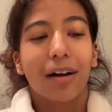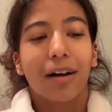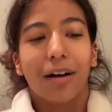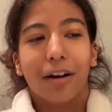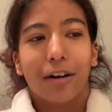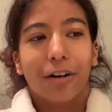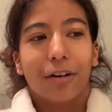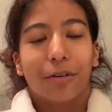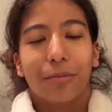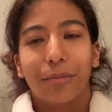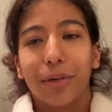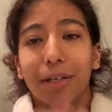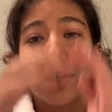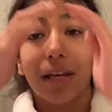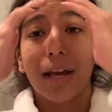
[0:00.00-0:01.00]
Um,
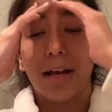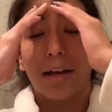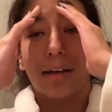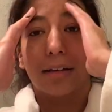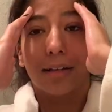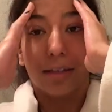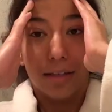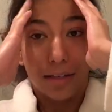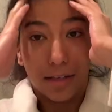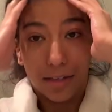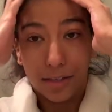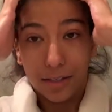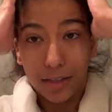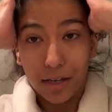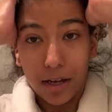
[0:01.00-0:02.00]
but yeah,
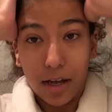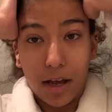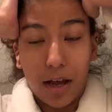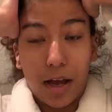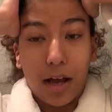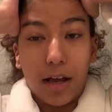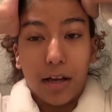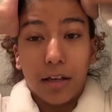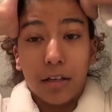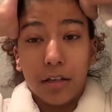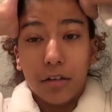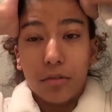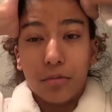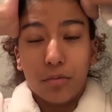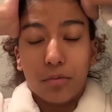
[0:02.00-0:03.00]
and
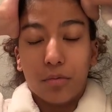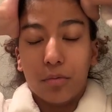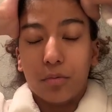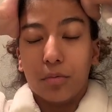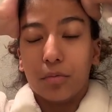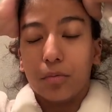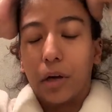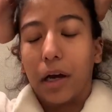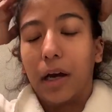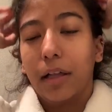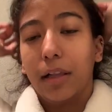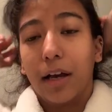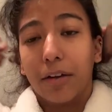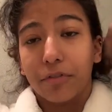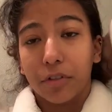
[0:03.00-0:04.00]
I I'll
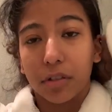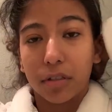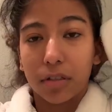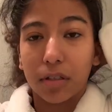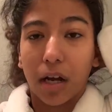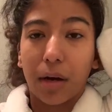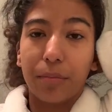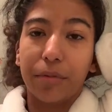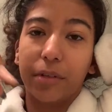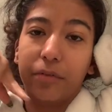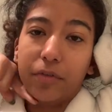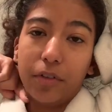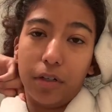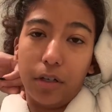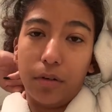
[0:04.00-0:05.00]
have to stop the
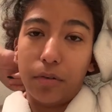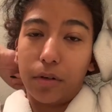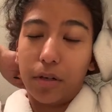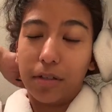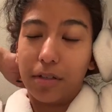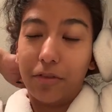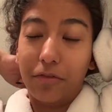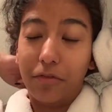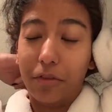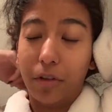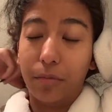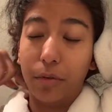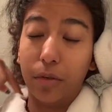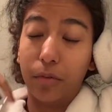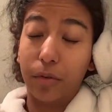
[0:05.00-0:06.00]
video because I'm
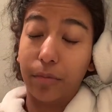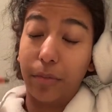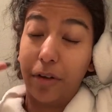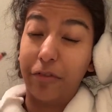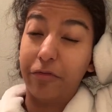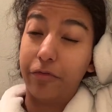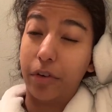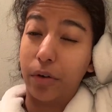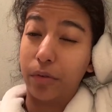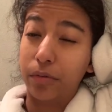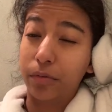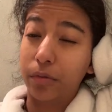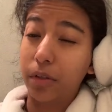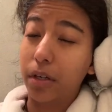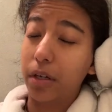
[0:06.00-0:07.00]
filming with my
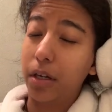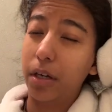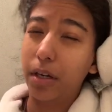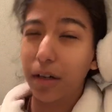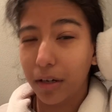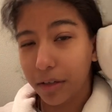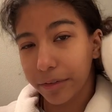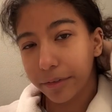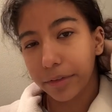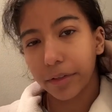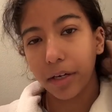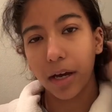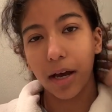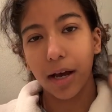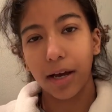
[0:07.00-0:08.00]
phone and
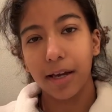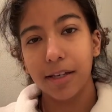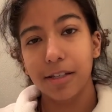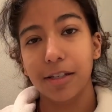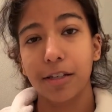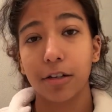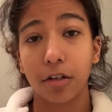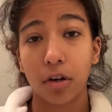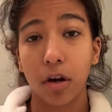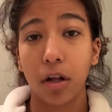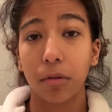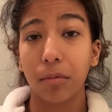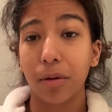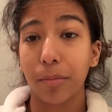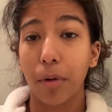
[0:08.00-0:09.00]
I need to
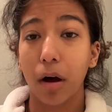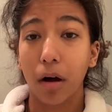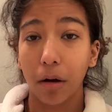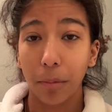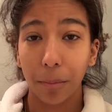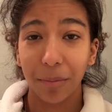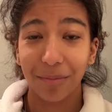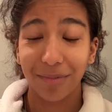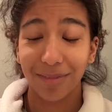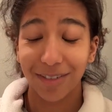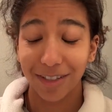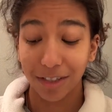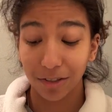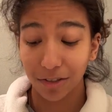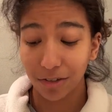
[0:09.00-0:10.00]
call my mom.
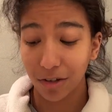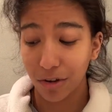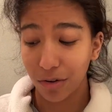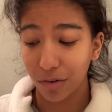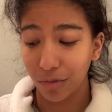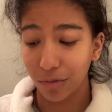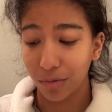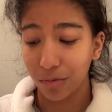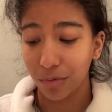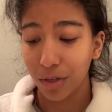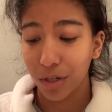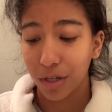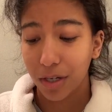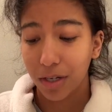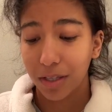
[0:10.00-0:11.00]
And so
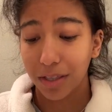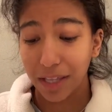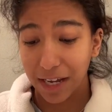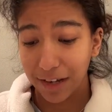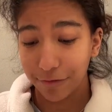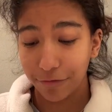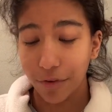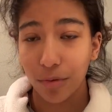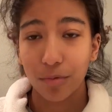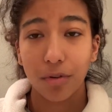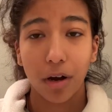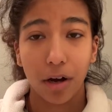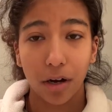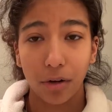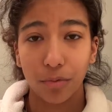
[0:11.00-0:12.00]
that phone
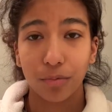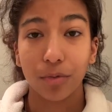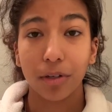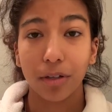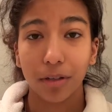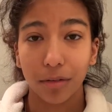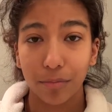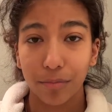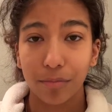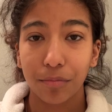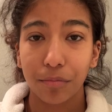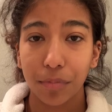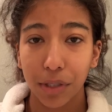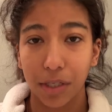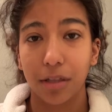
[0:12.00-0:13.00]
call will
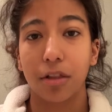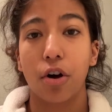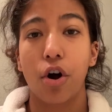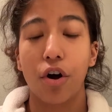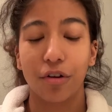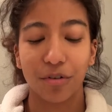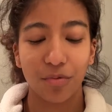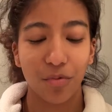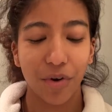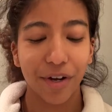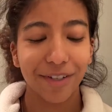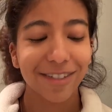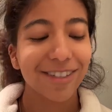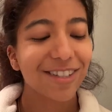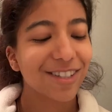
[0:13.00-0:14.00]
be a long
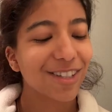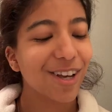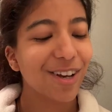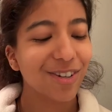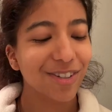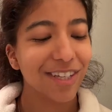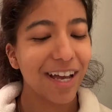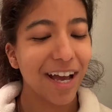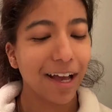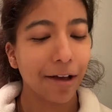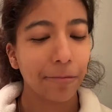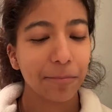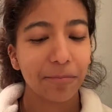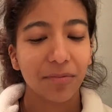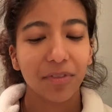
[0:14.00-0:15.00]
one, so yeah.
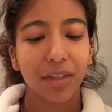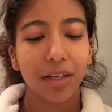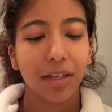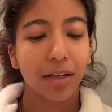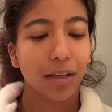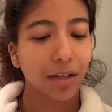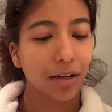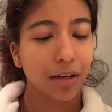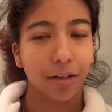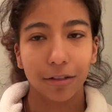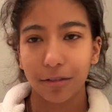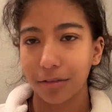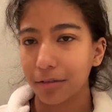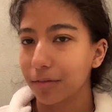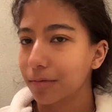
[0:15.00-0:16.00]

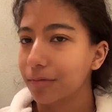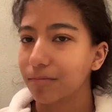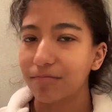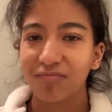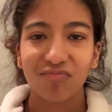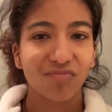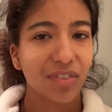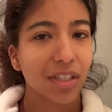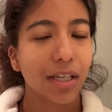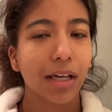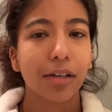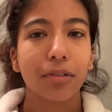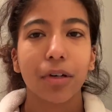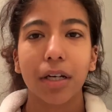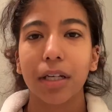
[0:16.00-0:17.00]
I'll
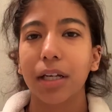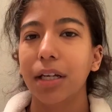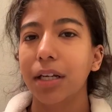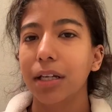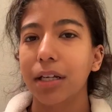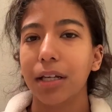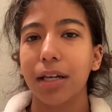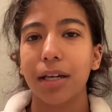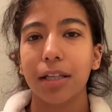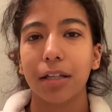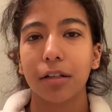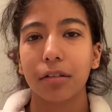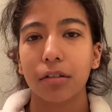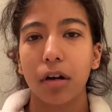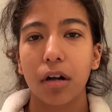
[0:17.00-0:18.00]
get ready and
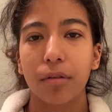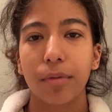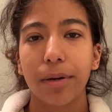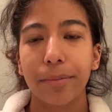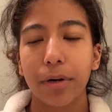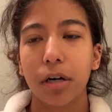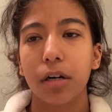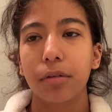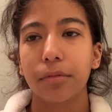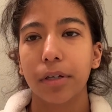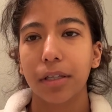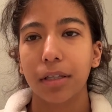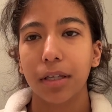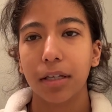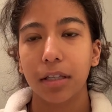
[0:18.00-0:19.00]
I'll call my mom
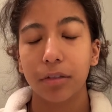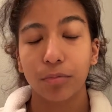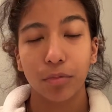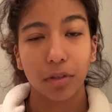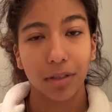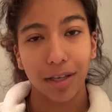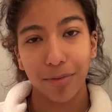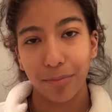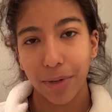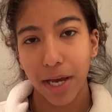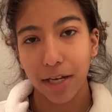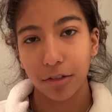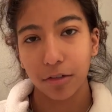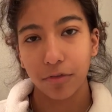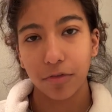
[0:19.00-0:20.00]
and then we'll get
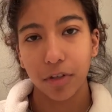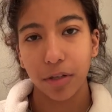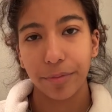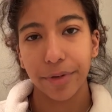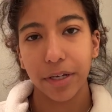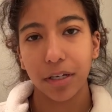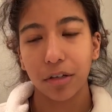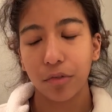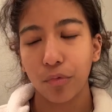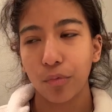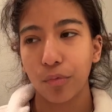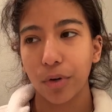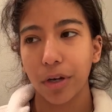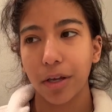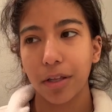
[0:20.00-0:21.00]
back to filming
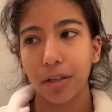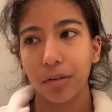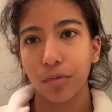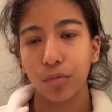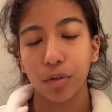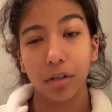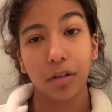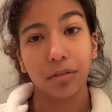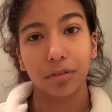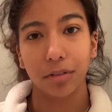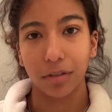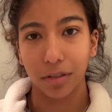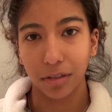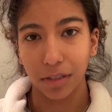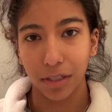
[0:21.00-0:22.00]
when we go to
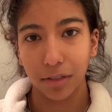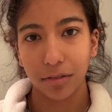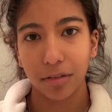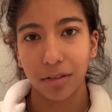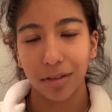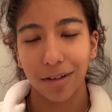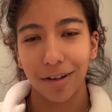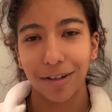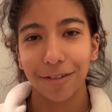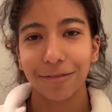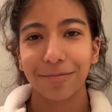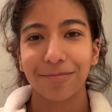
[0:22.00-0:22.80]
the nail salon.